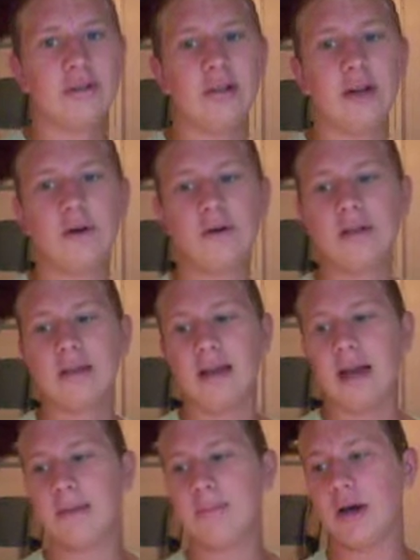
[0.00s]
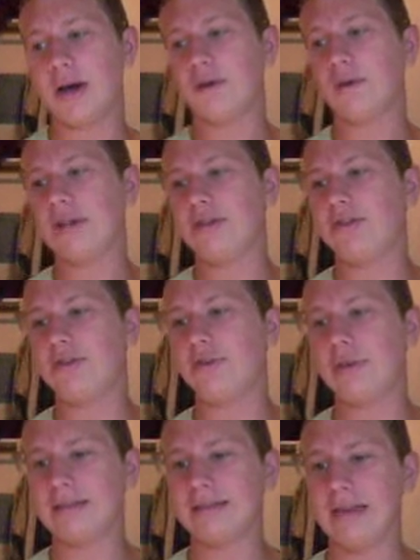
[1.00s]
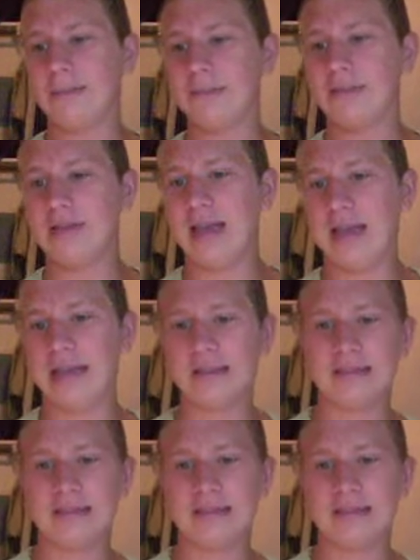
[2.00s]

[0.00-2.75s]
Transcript: You know, I'm not going to accept that,